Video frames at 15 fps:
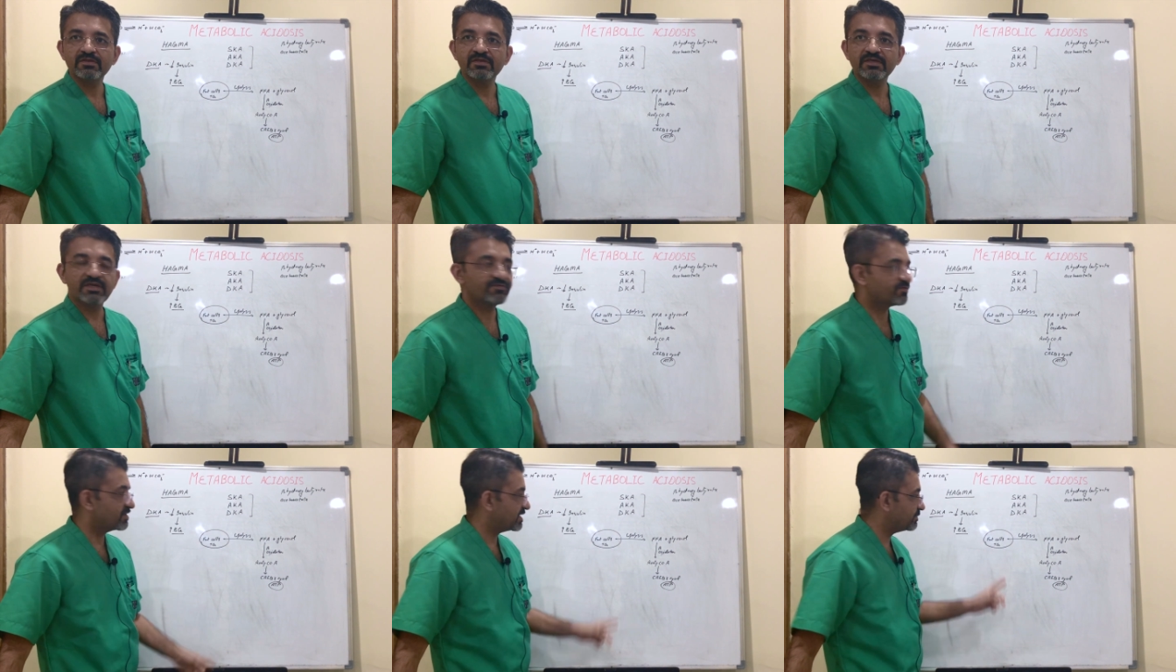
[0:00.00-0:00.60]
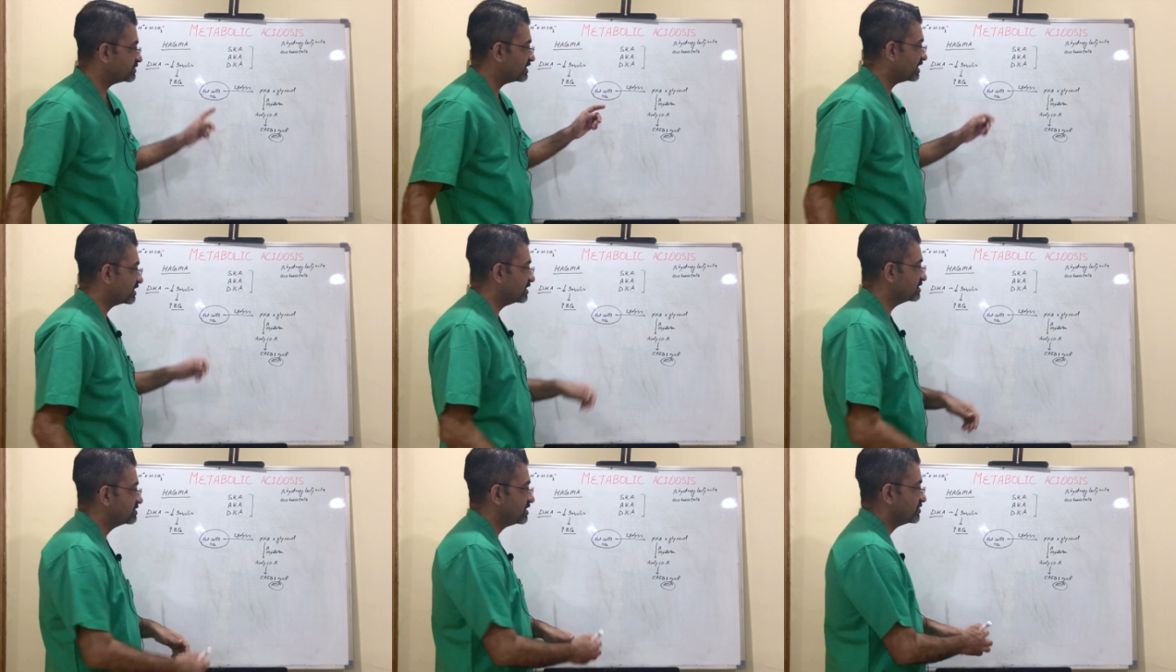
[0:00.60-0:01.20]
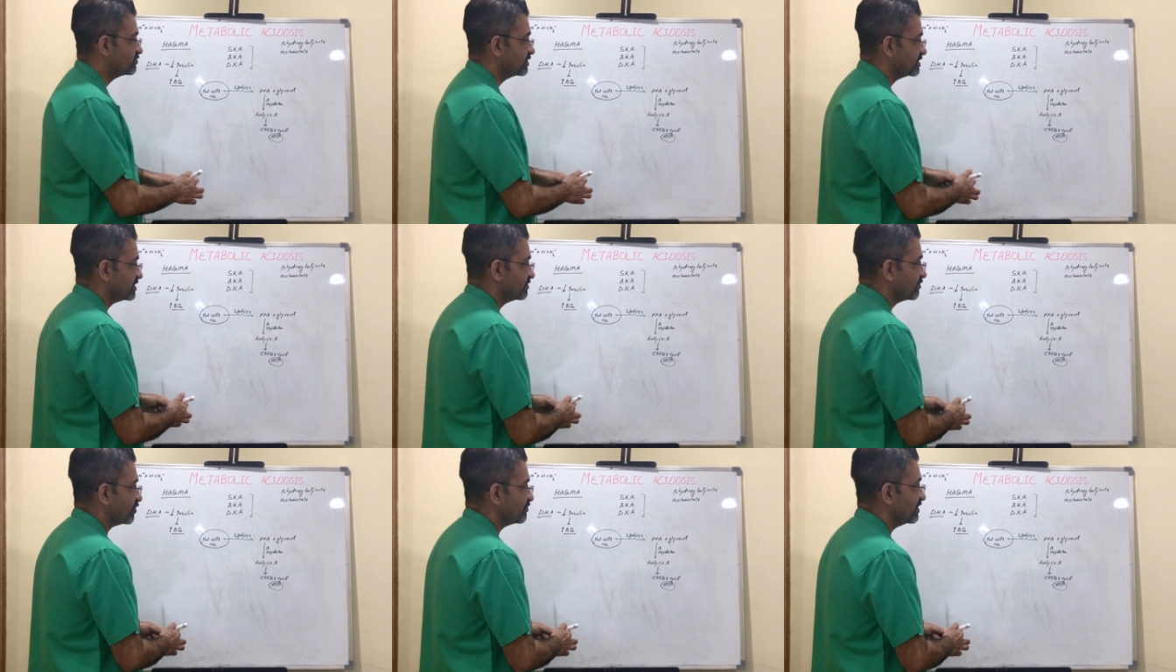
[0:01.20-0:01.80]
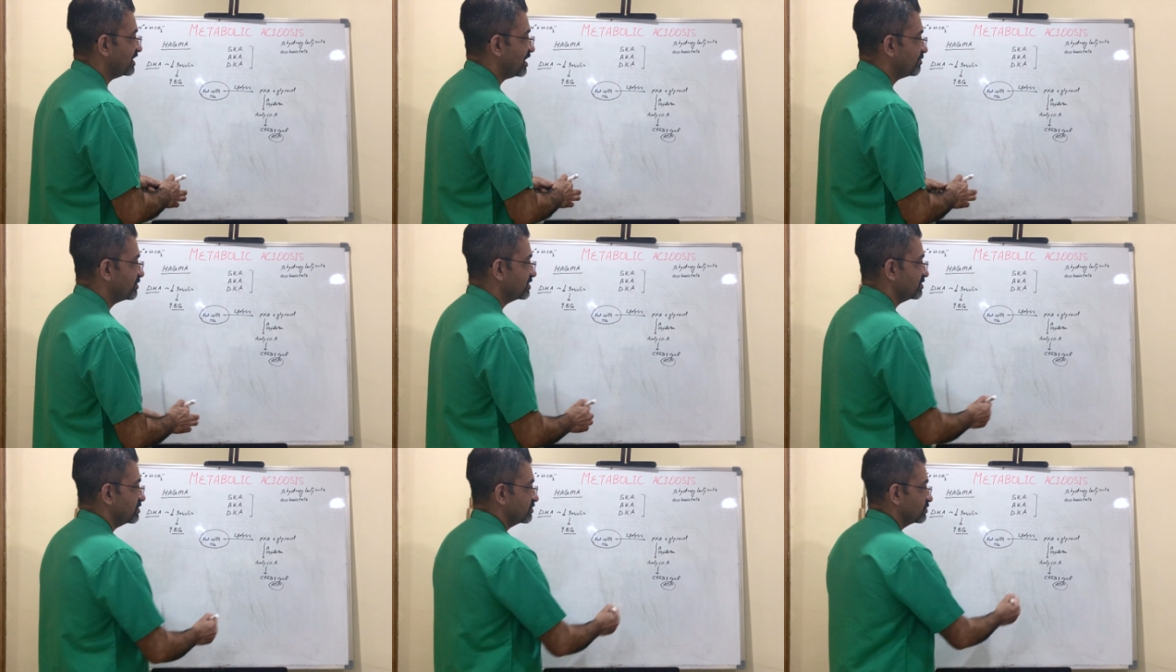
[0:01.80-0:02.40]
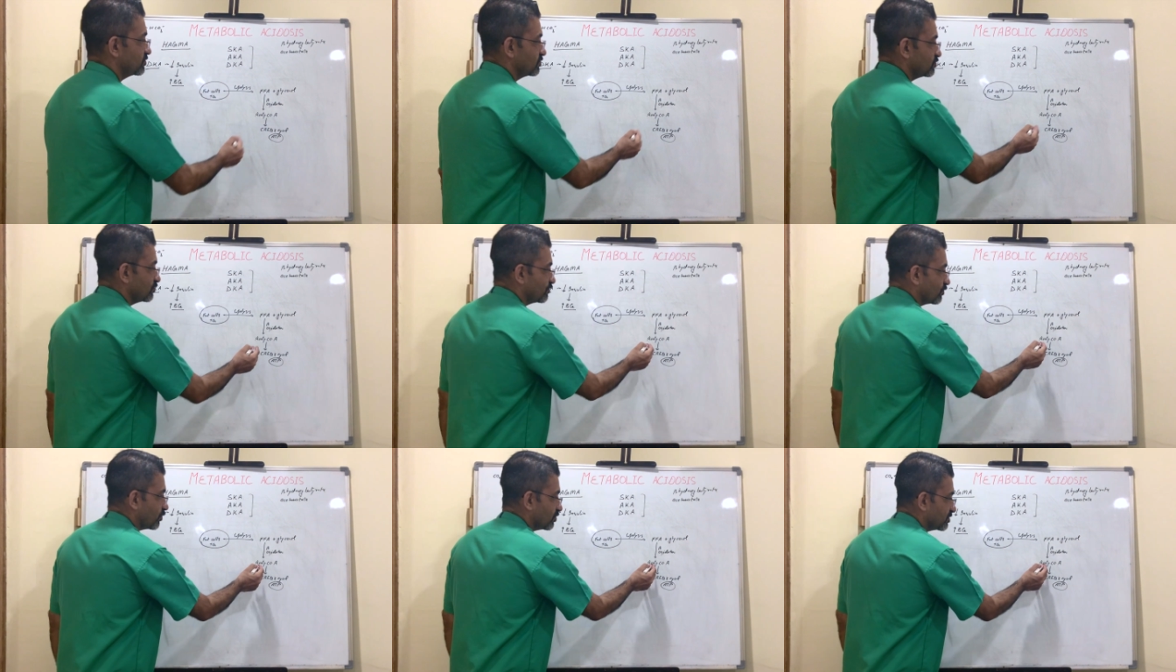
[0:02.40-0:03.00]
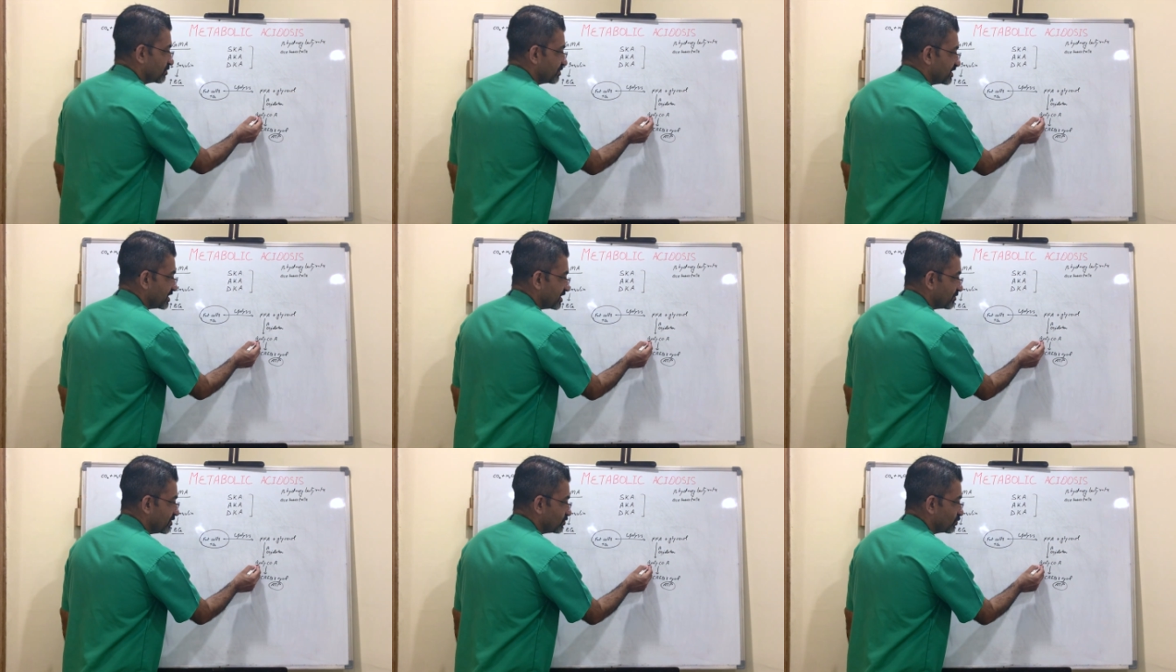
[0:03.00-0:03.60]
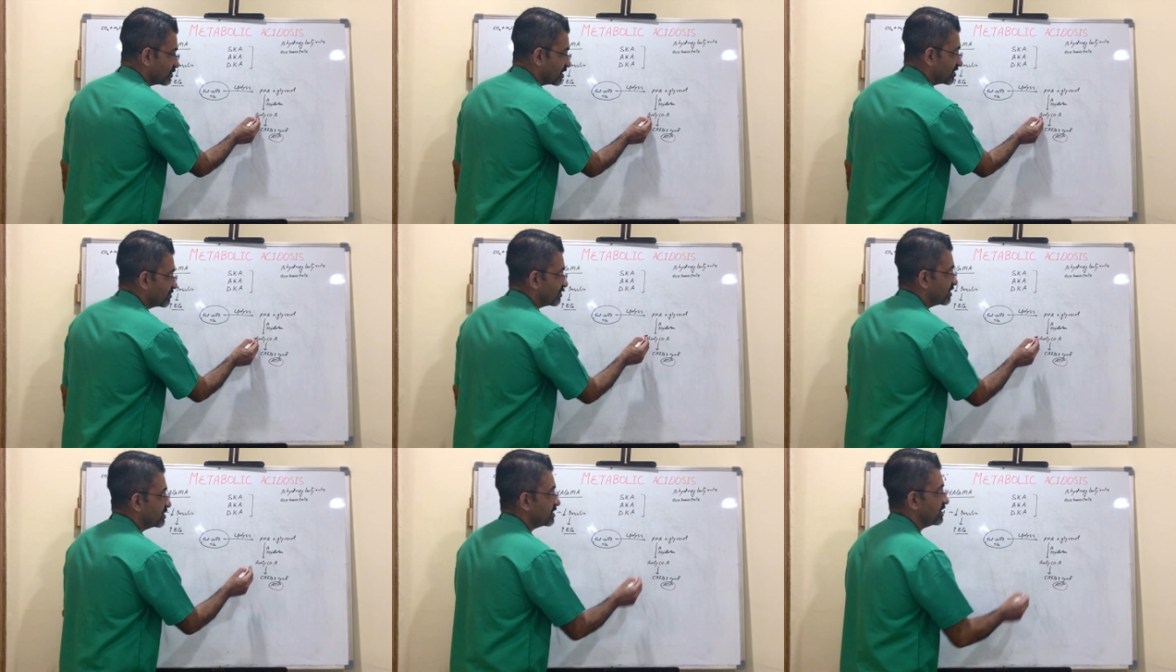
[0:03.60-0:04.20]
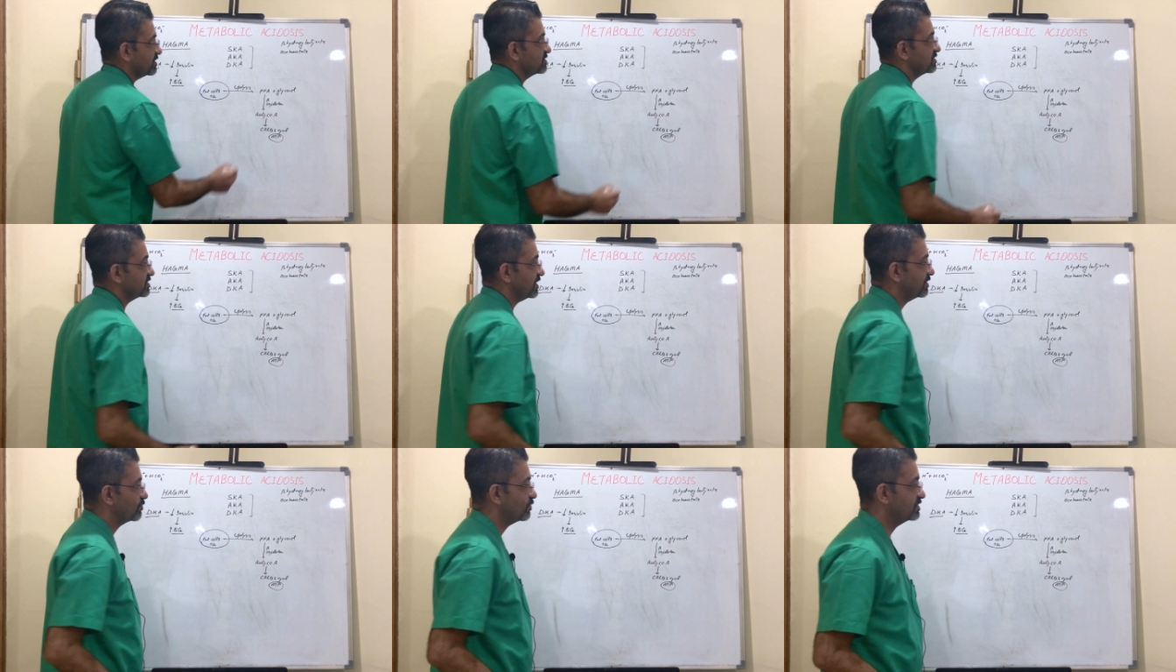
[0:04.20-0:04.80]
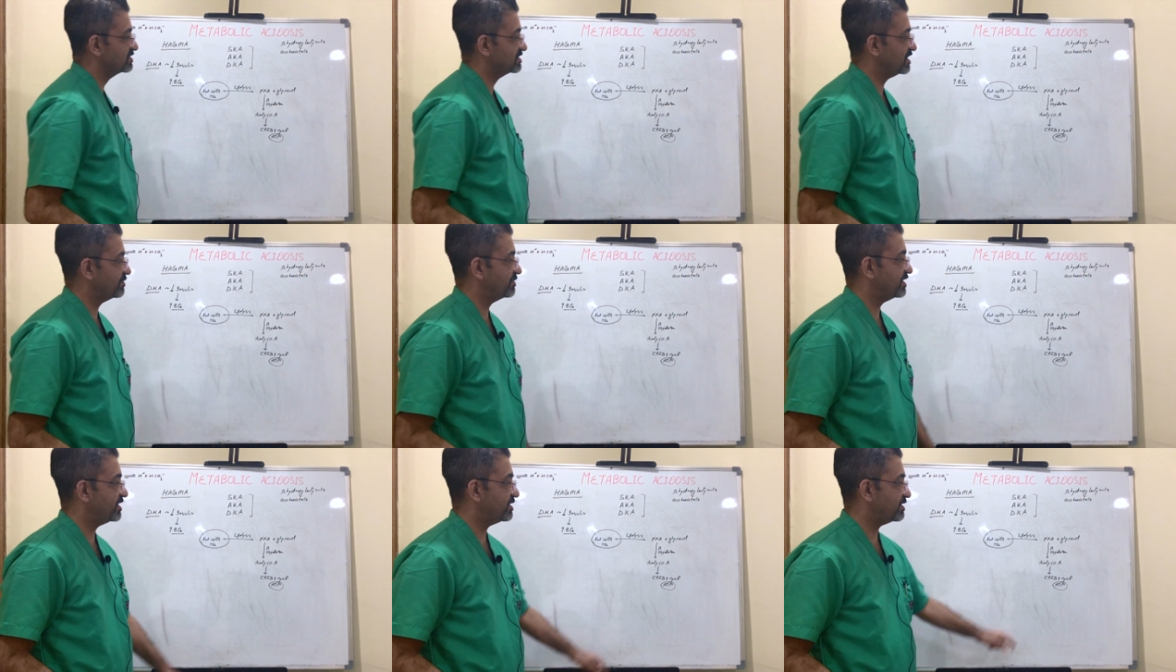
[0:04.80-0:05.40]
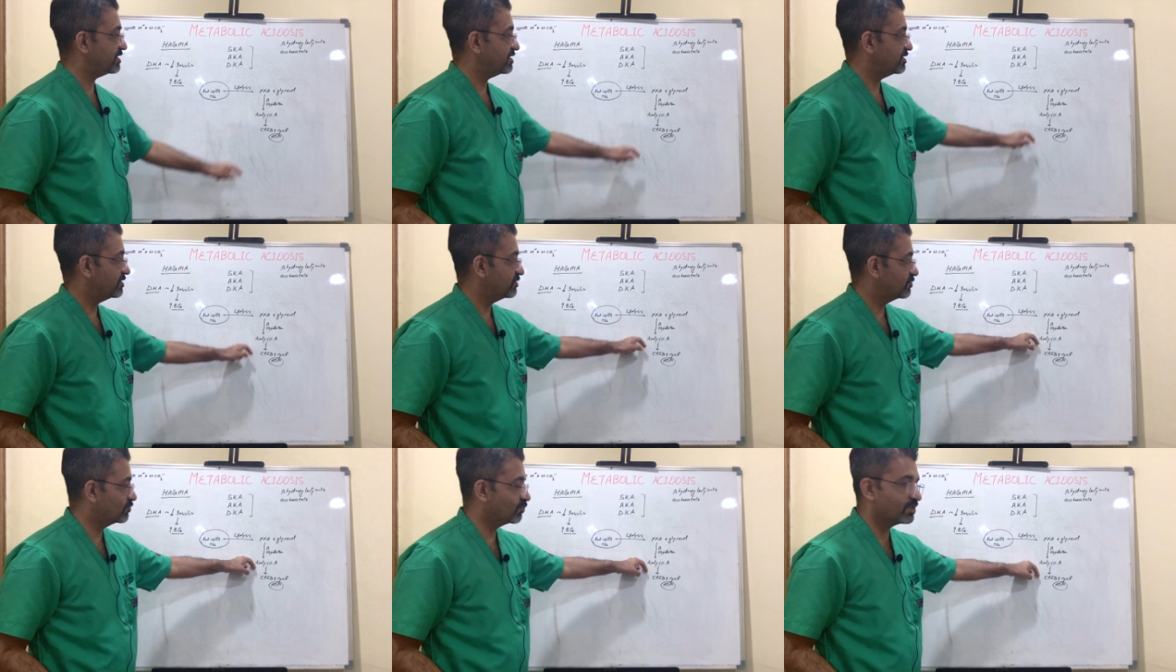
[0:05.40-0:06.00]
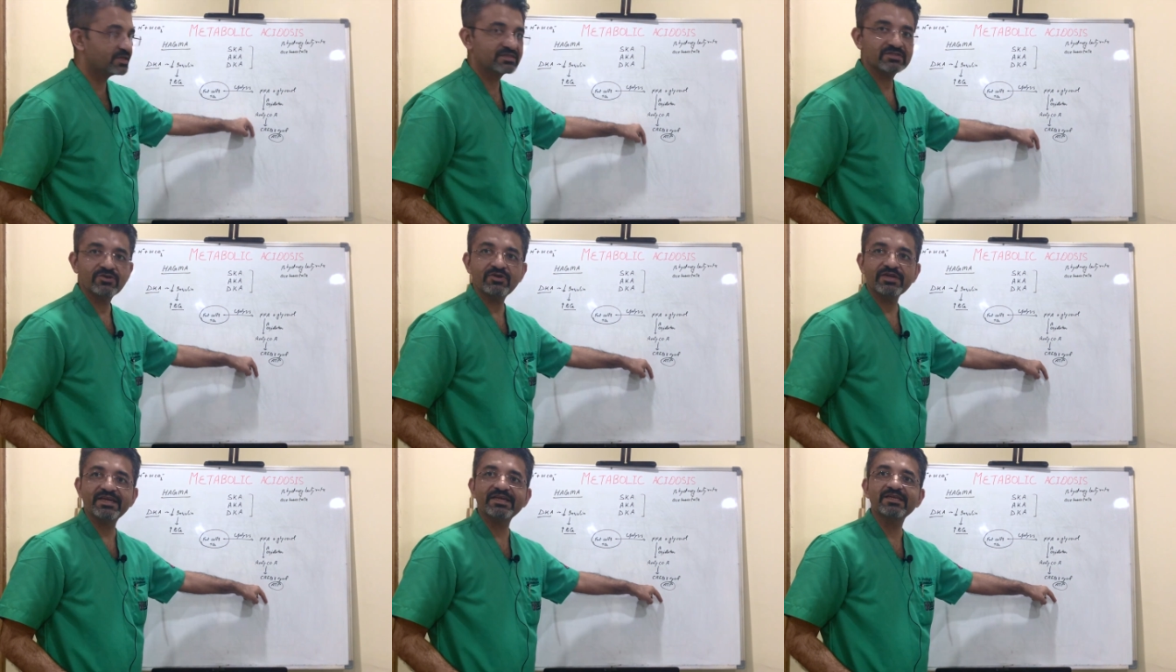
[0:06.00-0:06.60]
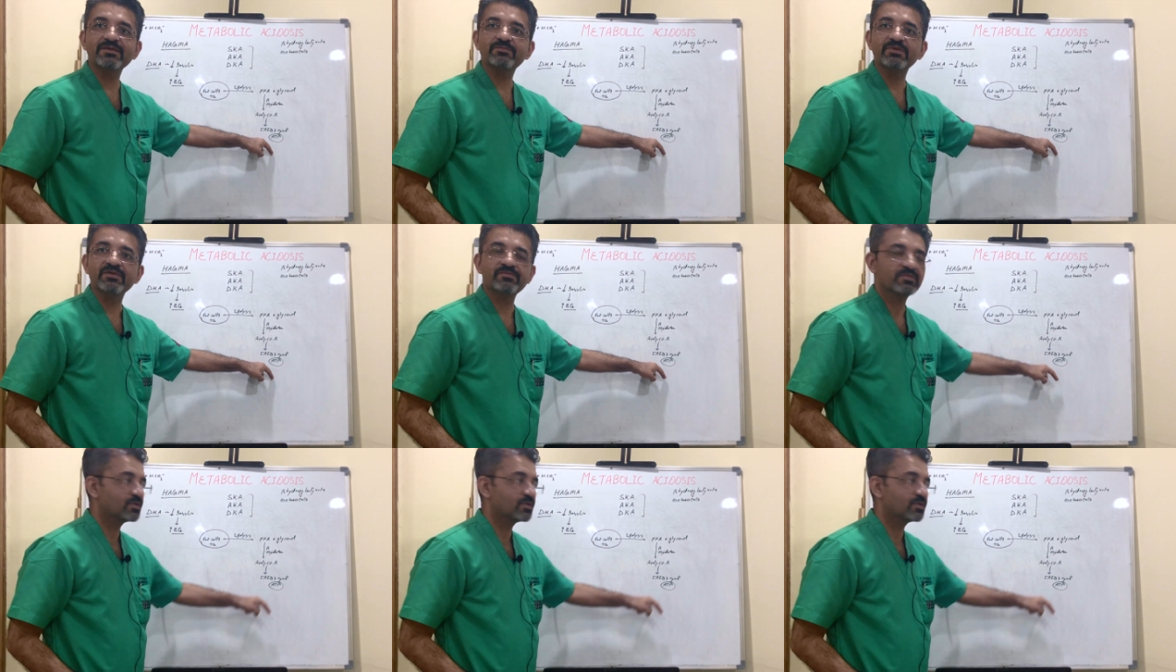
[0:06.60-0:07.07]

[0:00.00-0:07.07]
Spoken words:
If Krebs cycle is saturated, what will happen? You won't be able to convert acetyl coenzyme A towards your ATP.